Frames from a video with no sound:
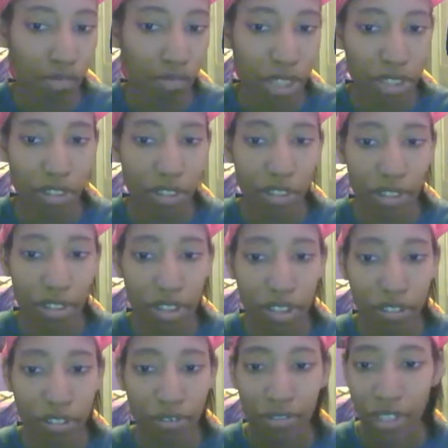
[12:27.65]
either
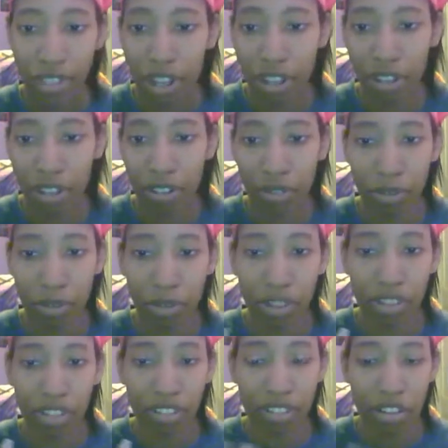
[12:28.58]
on vlog
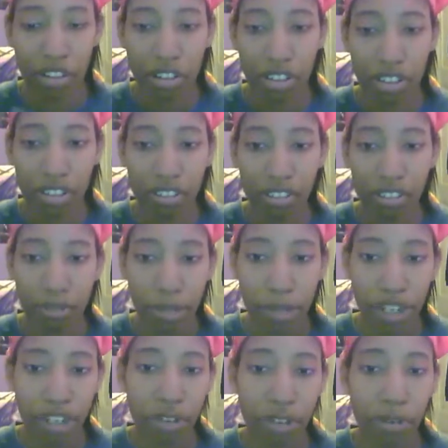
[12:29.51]
or on
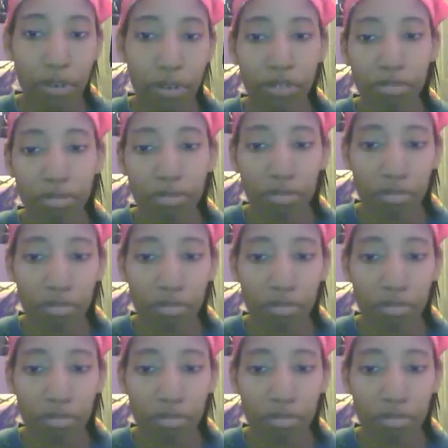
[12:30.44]
Muddy Cult,